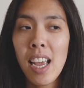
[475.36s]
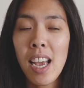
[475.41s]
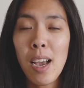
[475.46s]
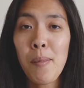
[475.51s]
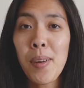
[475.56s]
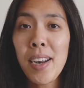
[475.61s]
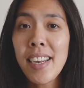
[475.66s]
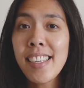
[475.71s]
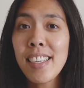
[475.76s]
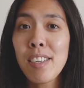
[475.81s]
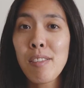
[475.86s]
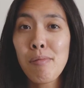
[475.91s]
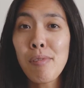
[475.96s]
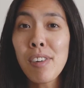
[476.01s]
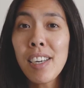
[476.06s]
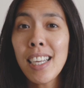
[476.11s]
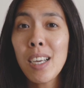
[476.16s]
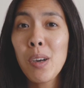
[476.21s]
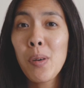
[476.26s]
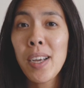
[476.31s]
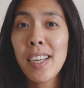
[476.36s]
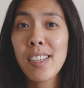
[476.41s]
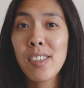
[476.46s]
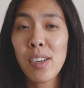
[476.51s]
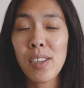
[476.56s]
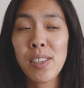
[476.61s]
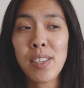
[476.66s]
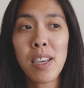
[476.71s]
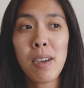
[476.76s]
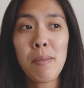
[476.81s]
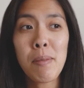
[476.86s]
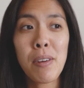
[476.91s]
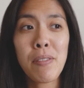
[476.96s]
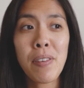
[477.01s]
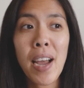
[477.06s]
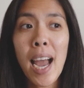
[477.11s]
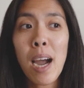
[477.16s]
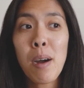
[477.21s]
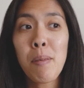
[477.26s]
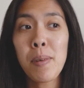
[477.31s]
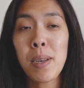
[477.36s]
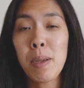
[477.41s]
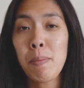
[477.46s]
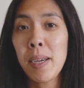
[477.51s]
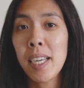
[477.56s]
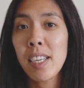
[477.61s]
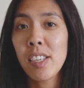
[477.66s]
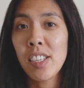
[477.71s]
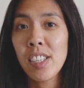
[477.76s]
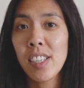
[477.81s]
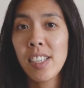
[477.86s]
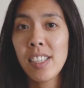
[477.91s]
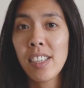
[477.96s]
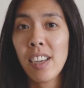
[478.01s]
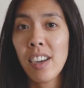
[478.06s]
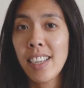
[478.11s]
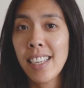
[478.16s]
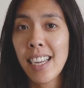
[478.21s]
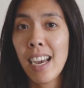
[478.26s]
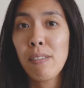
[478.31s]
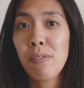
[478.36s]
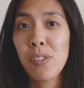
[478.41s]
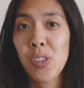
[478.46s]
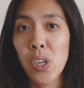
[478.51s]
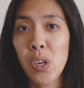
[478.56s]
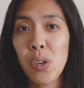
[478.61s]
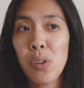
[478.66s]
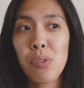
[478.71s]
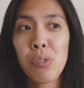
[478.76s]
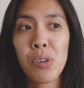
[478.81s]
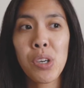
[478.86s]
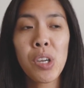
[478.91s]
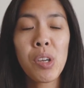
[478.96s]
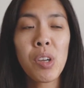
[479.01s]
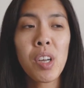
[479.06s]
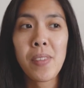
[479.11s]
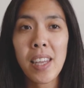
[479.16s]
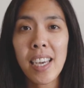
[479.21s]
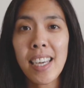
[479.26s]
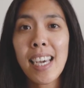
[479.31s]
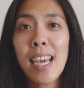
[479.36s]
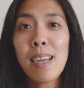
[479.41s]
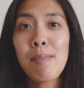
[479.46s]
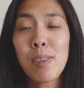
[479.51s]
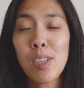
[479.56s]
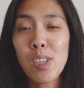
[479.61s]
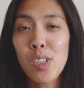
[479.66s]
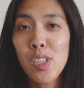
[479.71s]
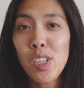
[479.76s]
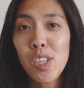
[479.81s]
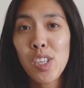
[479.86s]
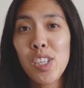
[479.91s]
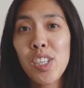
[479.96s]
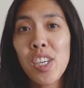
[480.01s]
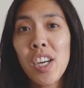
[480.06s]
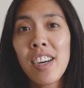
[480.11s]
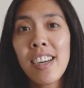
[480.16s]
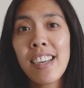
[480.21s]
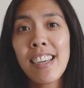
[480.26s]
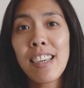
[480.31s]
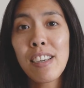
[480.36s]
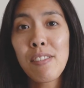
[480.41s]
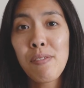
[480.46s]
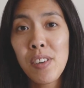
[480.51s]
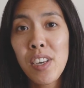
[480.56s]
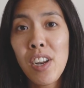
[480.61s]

and when I did a really quick tot up of how many pictures I'd have to go through, it came to just shy of